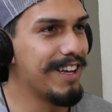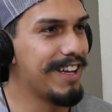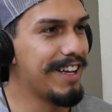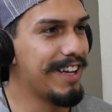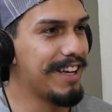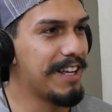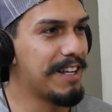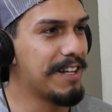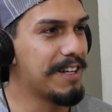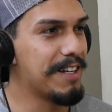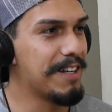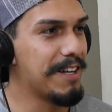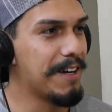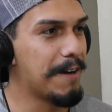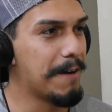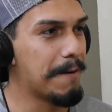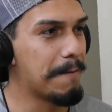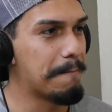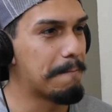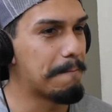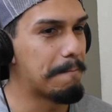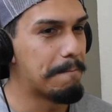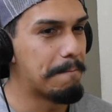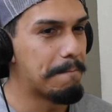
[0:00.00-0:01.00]

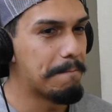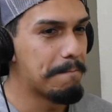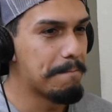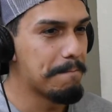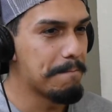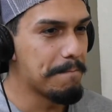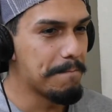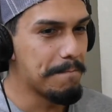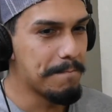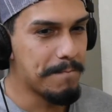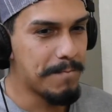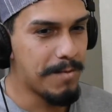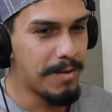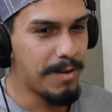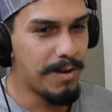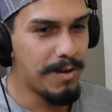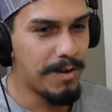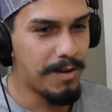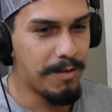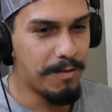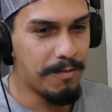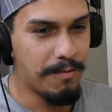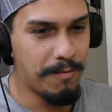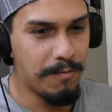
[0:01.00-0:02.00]
And
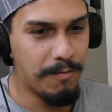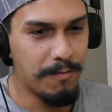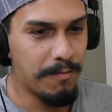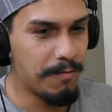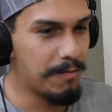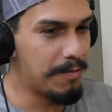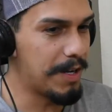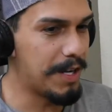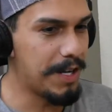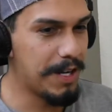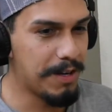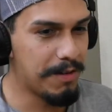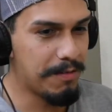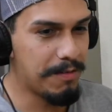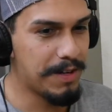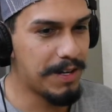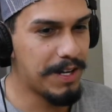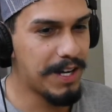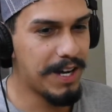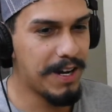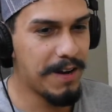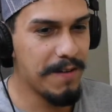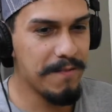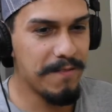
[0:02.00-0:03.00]
we
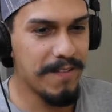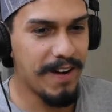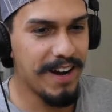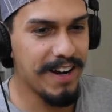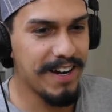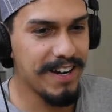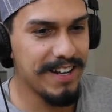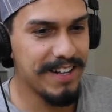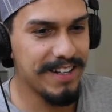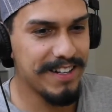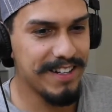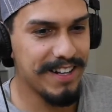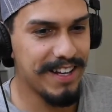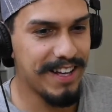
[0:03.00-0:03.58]
got invited,